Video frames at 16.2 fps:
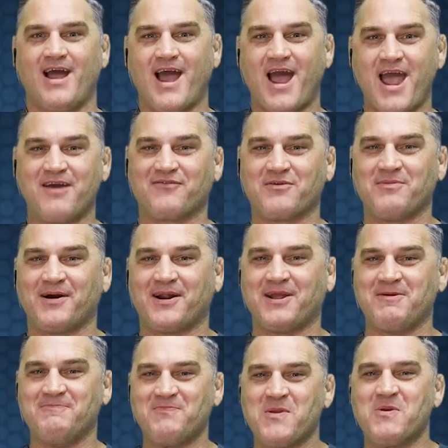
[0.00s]
Hey everybody,
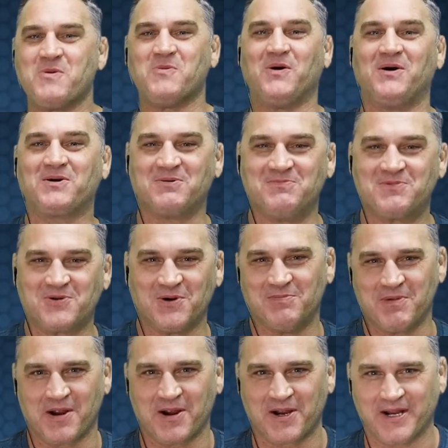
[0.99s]
welcome to
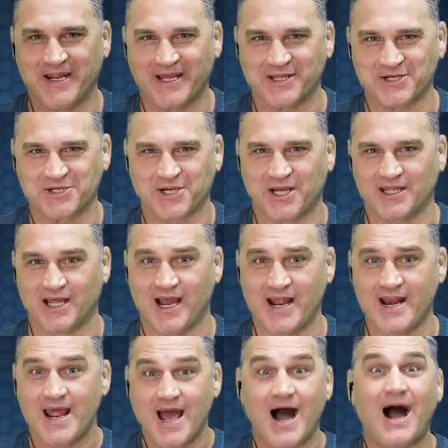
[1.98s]
American English
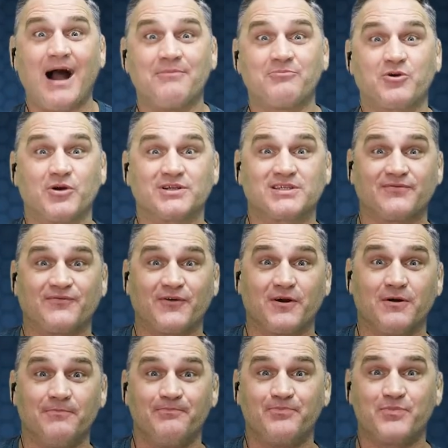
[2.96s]
Online. I'm
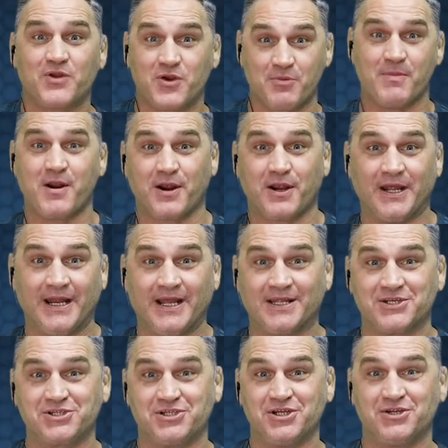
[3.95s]
Christopher, your American
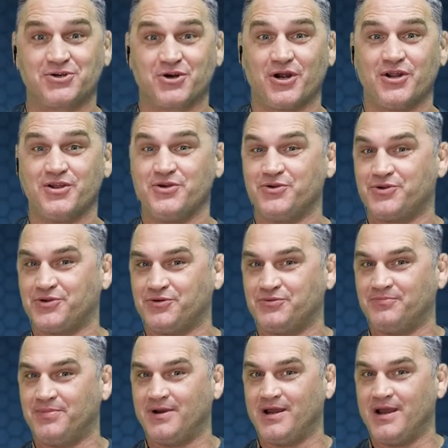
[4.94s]
English teacher on YouTube.
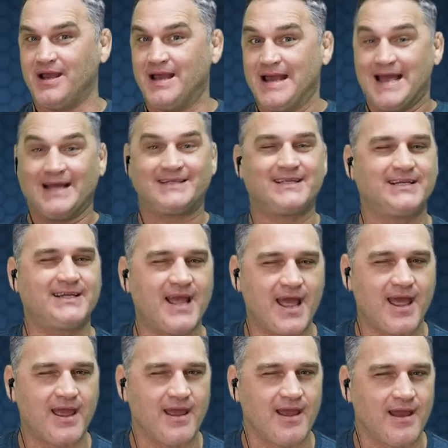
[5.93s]
And
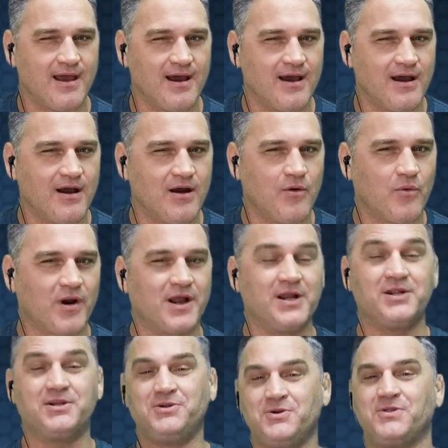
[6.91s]
today, we're
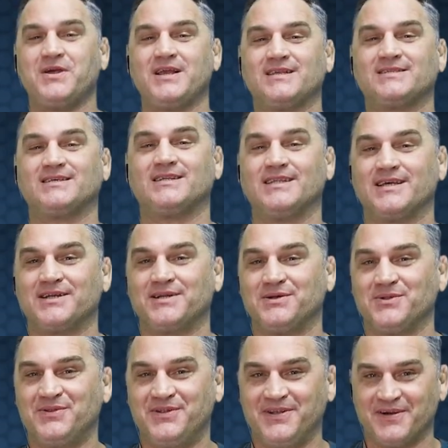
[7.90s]
going to do things a
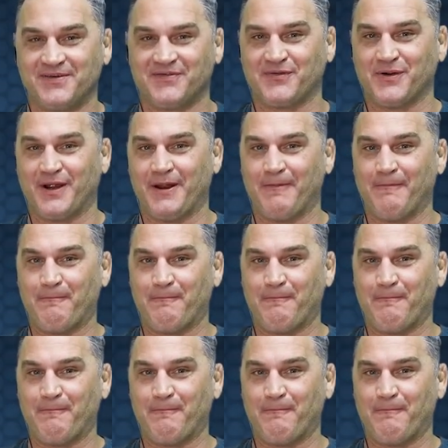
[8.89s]
little different.